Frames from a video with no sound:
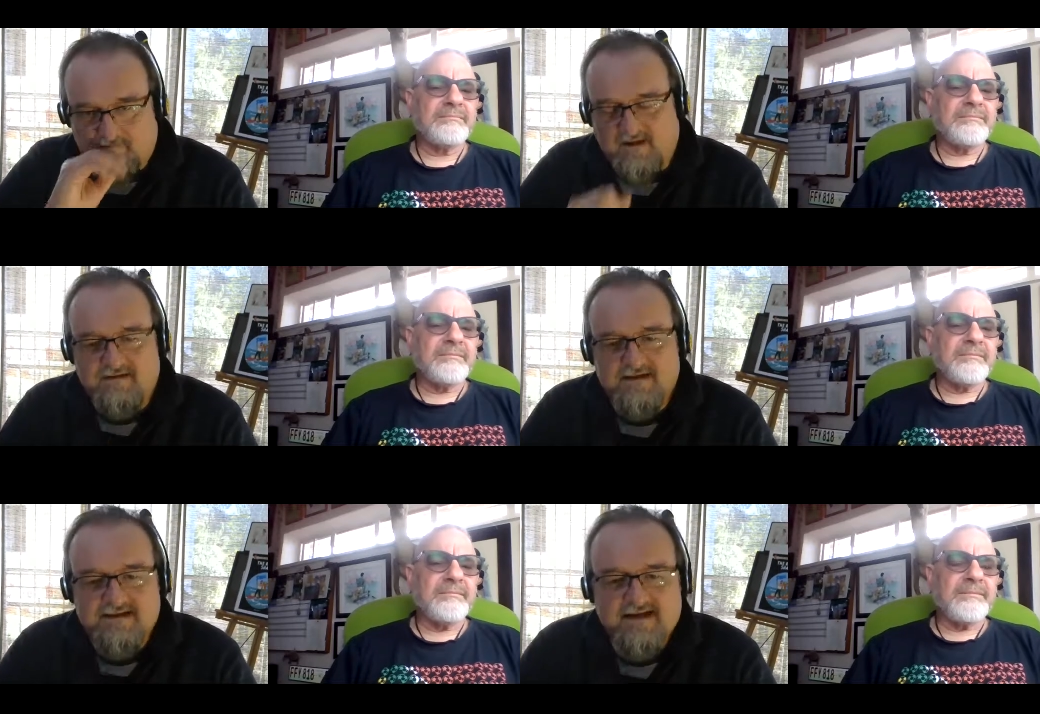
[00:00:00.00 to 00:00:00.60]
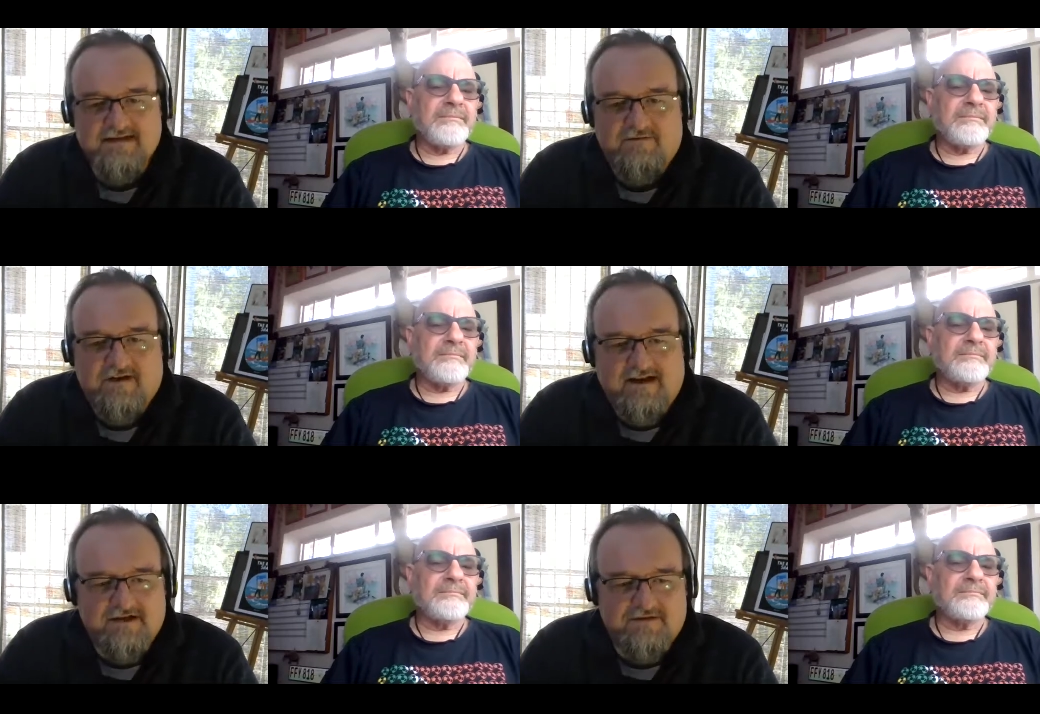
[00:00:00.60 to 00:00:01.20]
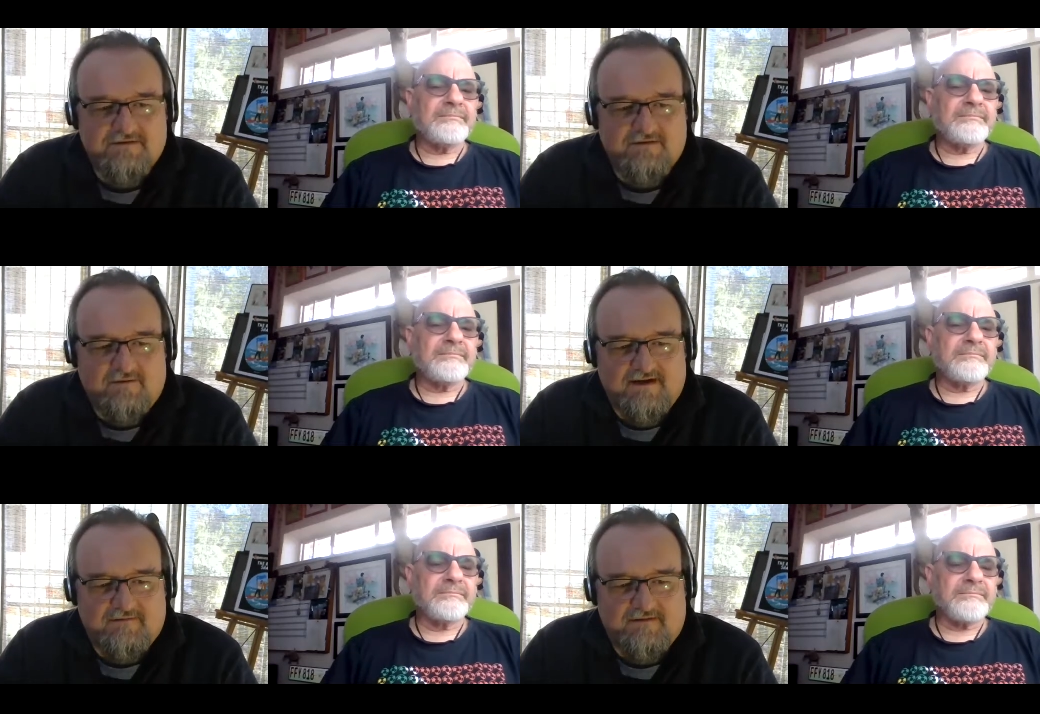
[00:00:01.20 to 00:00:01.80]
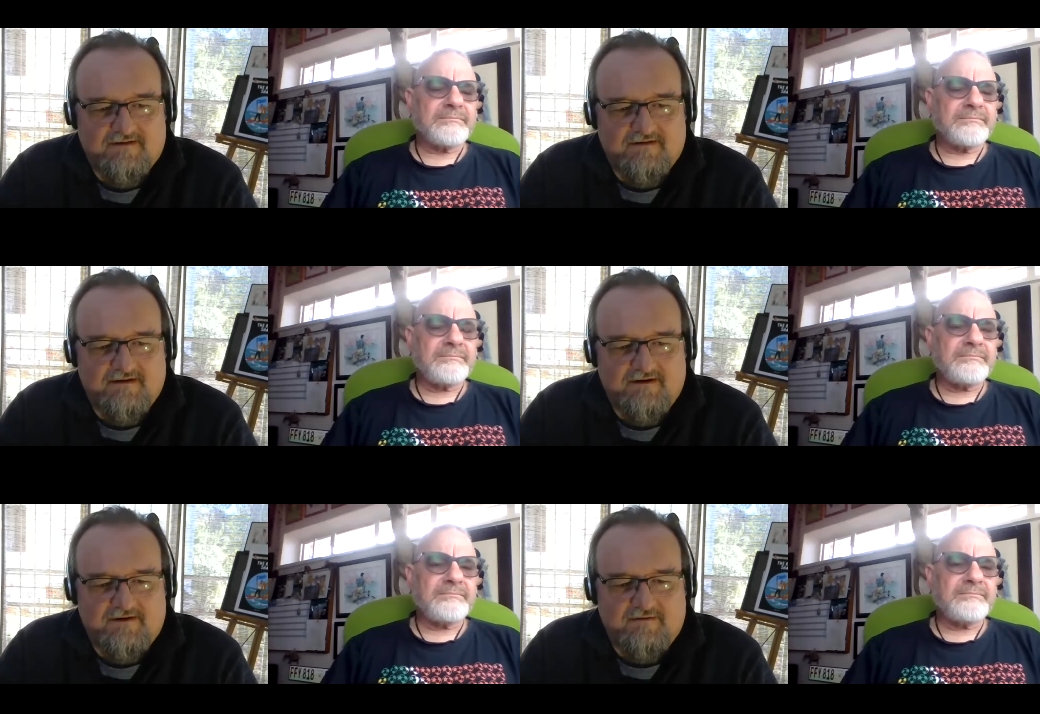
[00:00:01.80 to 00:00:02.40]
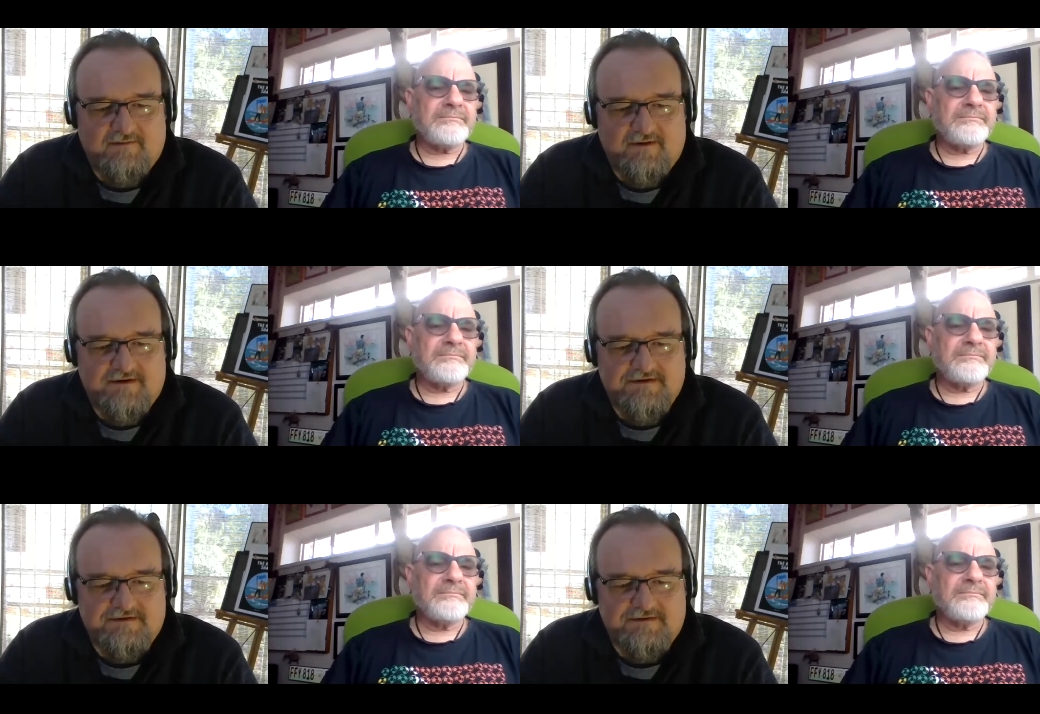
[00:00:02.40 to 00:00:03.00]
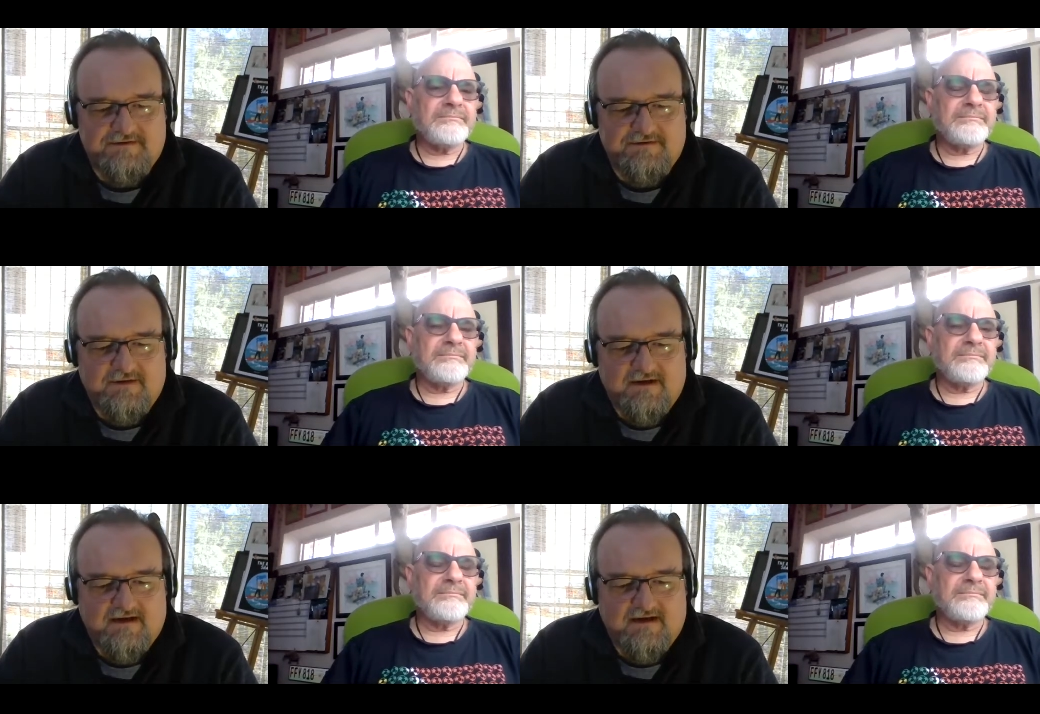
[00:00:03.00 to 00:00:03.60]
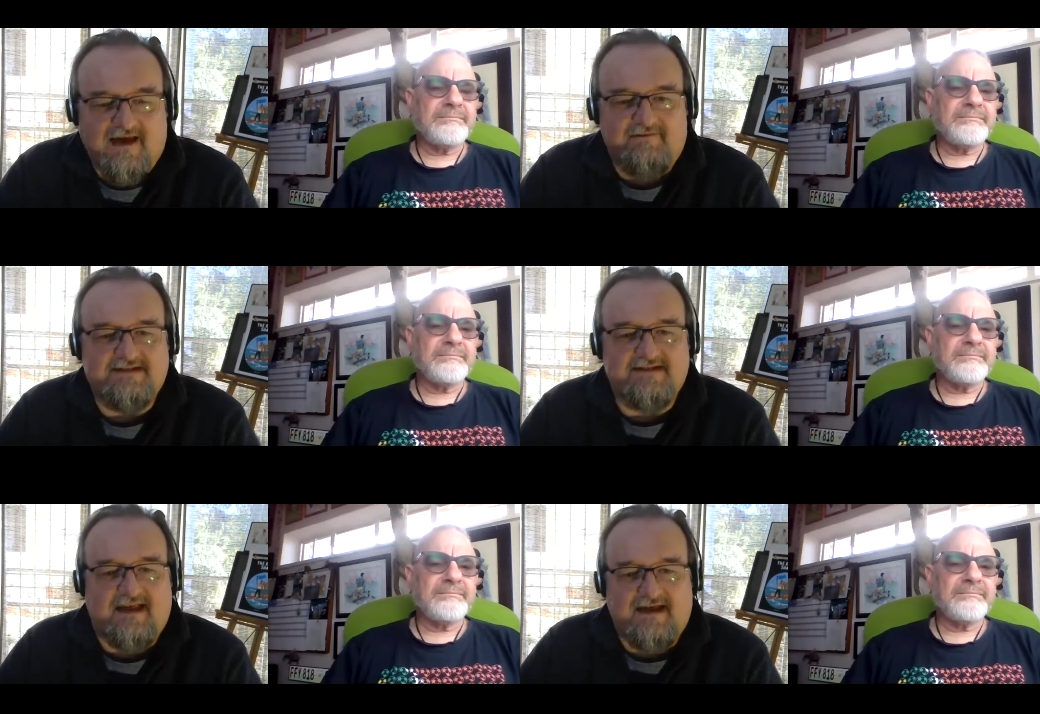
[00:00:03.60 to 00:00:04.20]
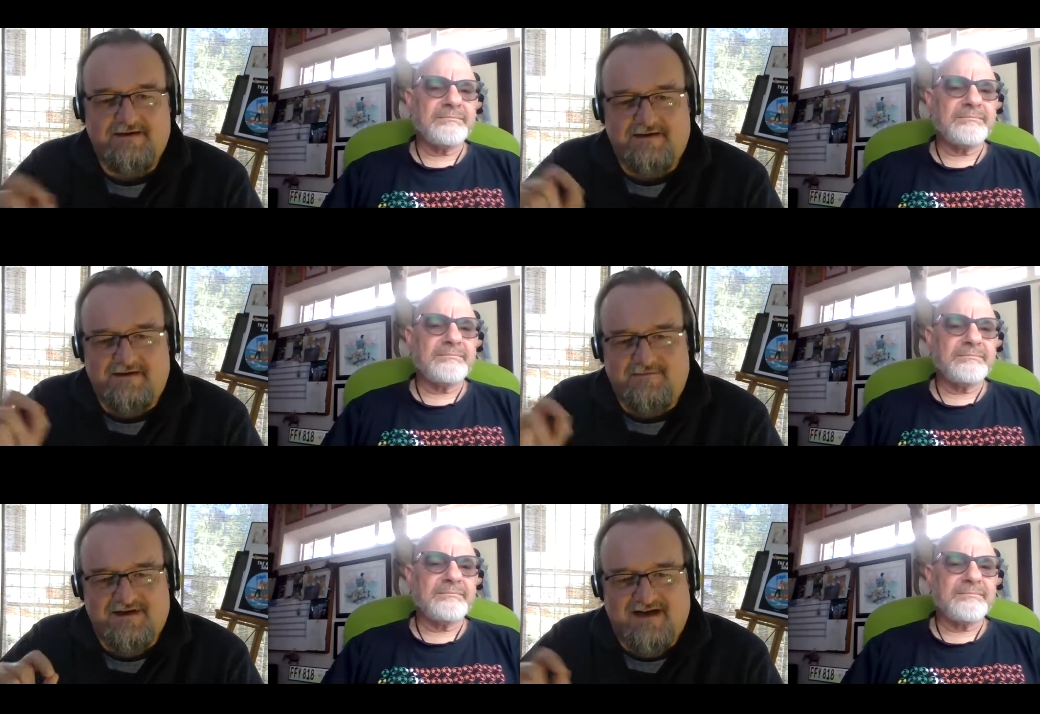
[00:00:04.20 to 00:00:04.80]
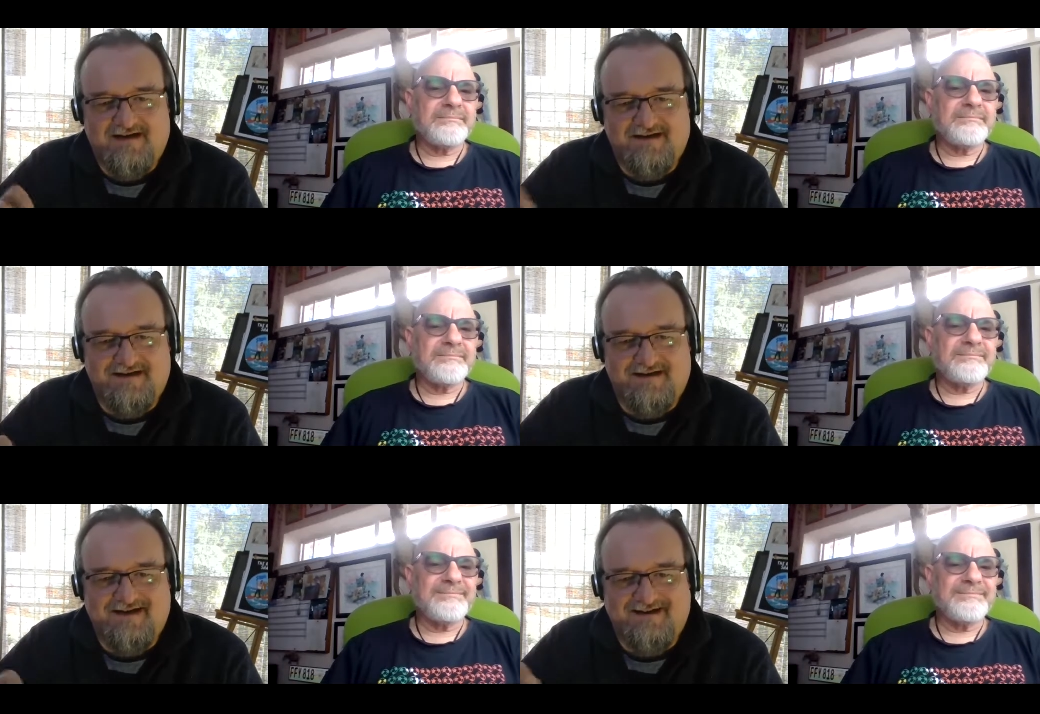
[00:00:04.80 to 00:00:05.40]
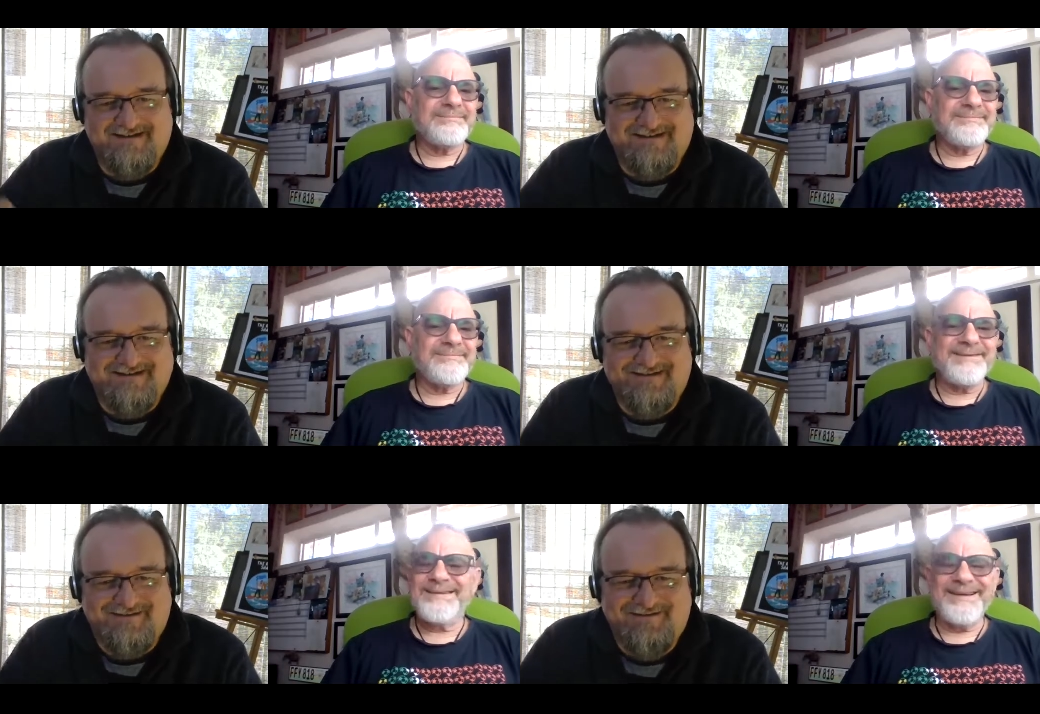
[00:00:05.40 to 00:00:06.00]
Speaker 1: The days of an actual one with, you know, when we used to have it scanned and it was colored in colored inks, you know.